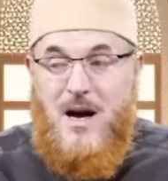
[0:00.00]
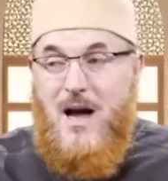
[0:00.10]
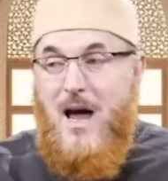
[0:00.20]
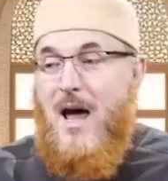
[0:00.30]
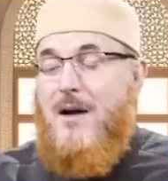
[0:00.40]

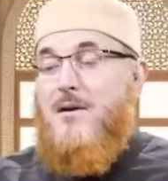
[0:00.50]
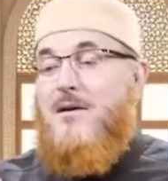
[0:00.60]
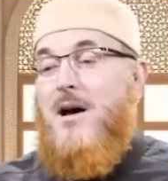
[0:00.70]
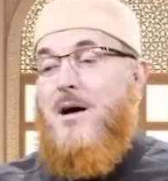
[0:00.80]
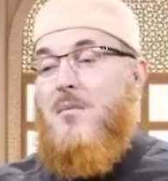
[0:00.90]
And
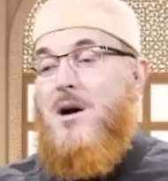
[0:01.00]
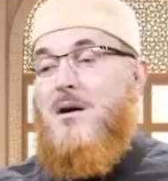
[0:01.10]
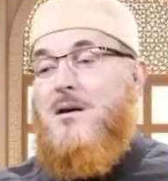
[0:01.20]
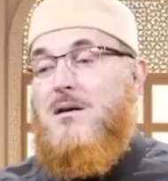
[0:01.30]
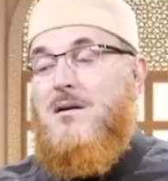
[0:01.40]

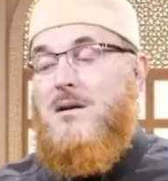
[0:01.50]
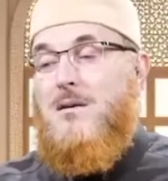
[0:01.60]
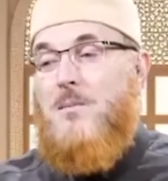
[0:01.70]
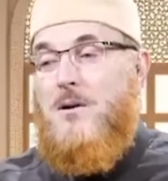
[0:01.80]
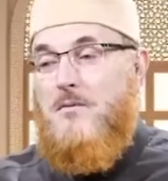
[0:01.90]
among the
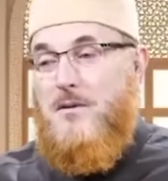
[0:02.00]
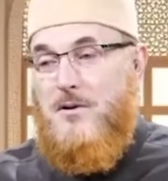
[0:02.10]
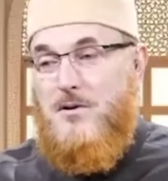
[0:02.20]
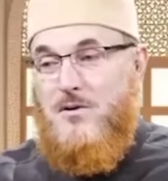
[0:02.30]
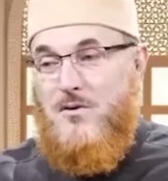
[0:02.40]

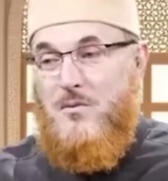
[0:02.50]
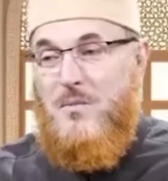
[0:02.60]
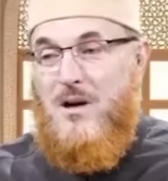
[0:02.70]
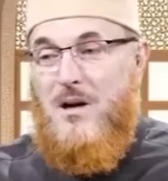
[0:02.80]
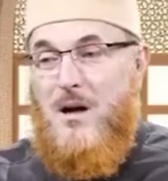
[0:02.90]
privileges of
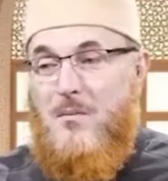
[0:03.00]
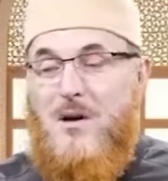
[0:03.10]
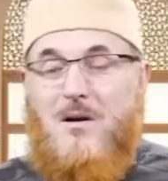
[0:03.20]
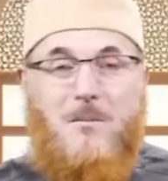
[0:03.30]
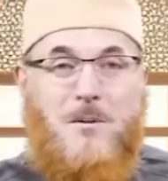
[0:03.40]
being
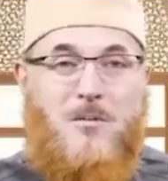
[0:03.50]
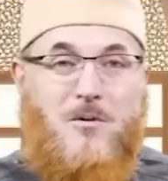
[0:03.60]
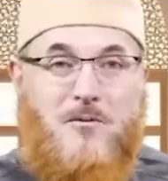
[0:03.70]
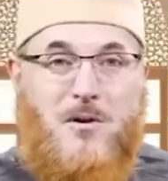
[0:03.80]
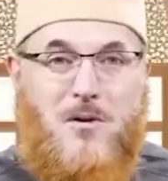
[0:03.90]
among the people
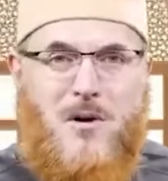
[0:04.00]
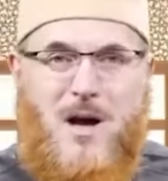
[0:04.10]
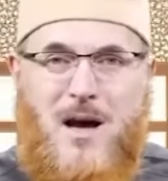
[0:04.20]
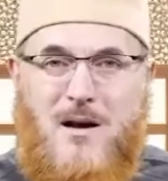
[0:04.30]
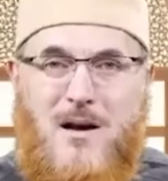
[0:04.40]
of the
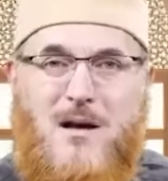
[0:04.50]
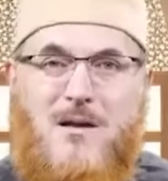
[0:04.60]
Quran,